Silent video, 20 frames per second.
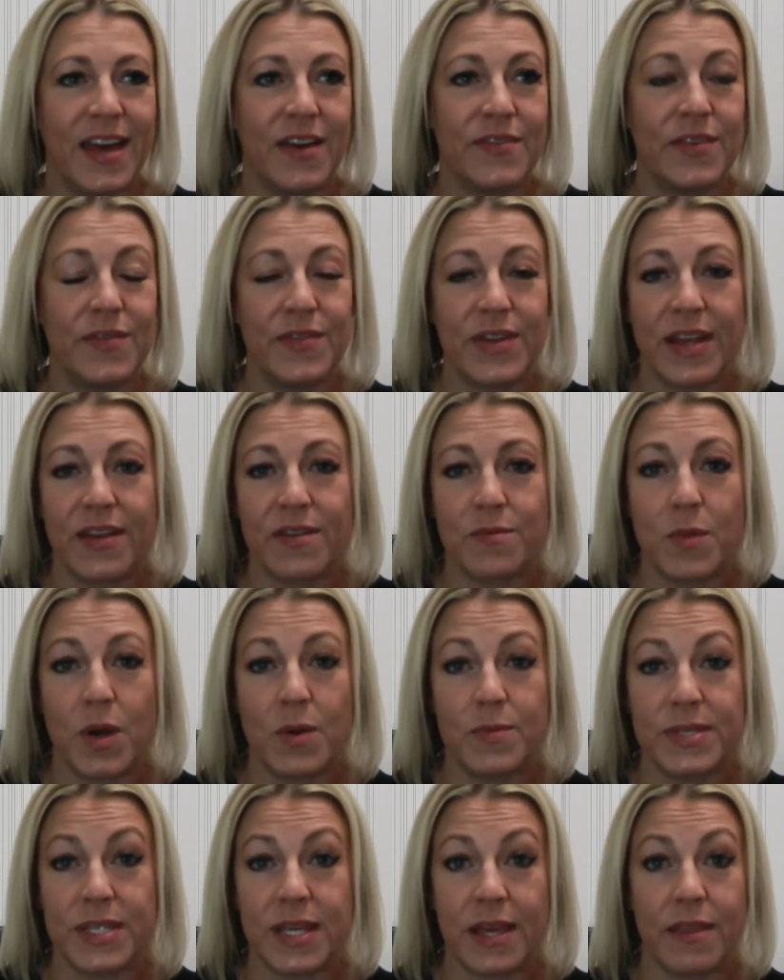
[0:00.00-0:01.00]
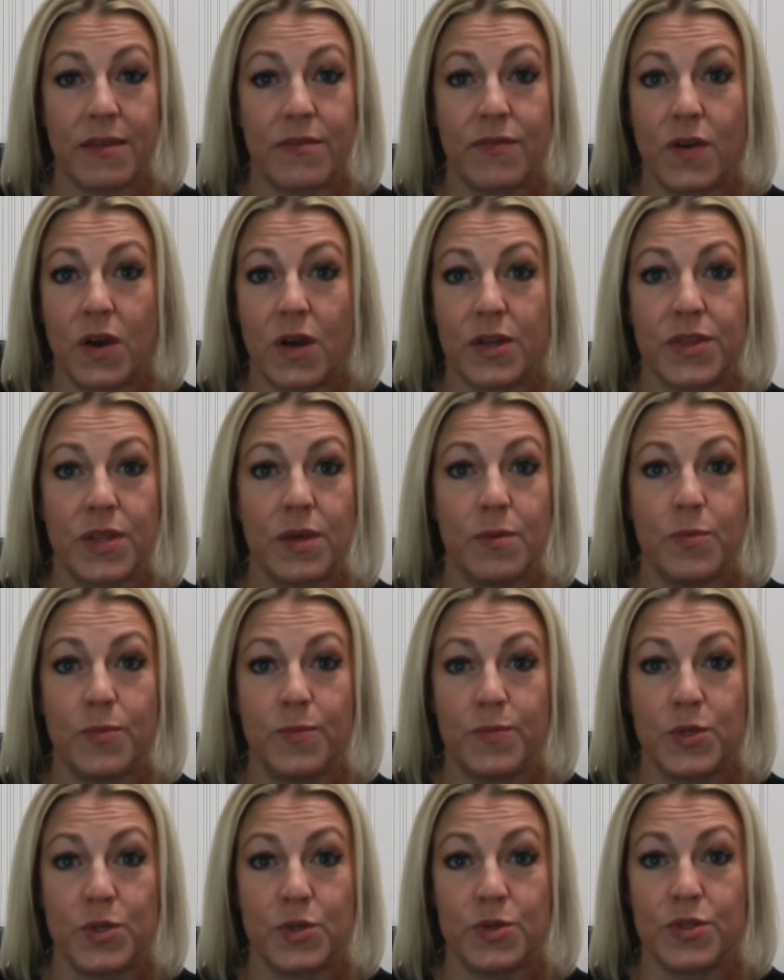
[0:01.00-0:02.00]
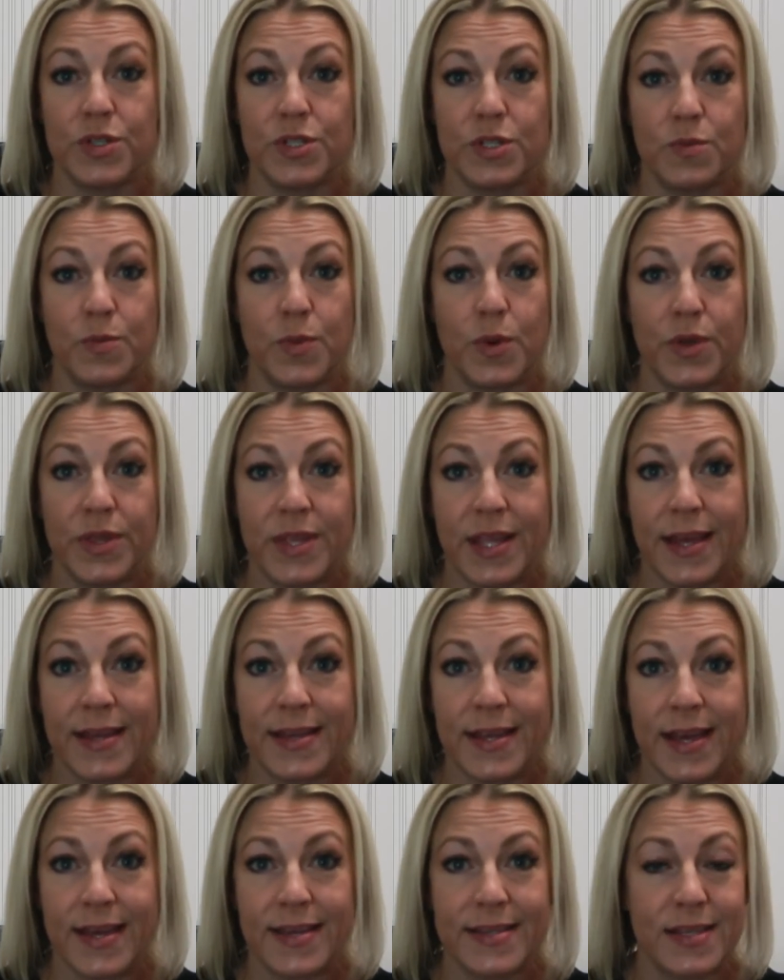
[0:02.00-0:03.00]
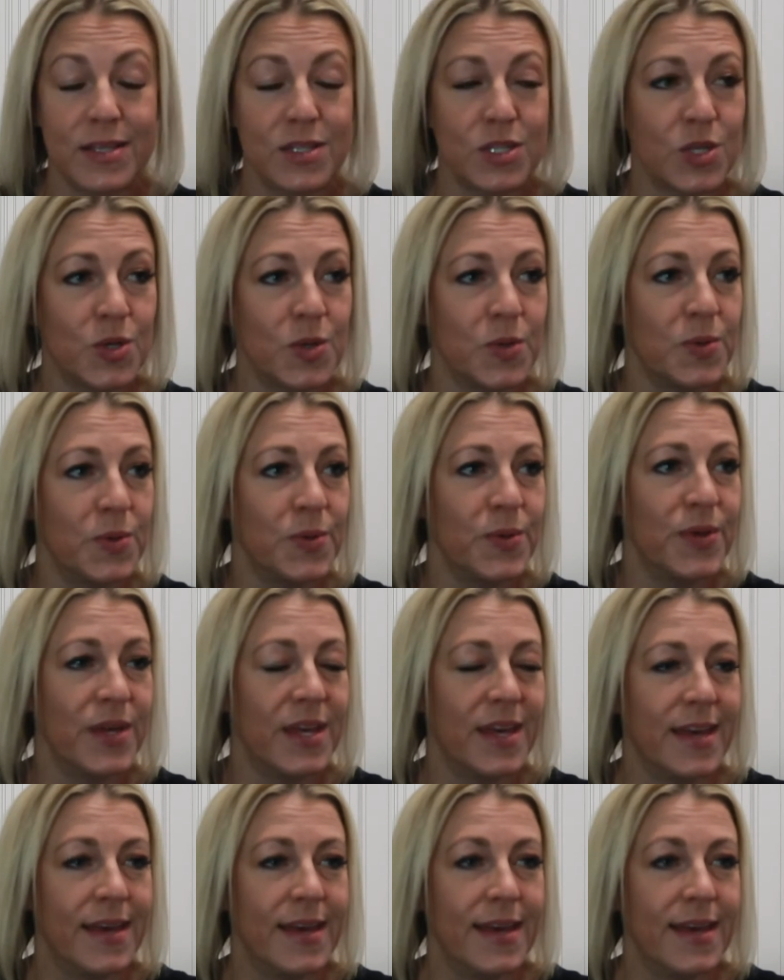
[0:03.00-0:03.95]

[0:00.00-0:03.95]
I've even had moms say they forgot their children's birthday days at school.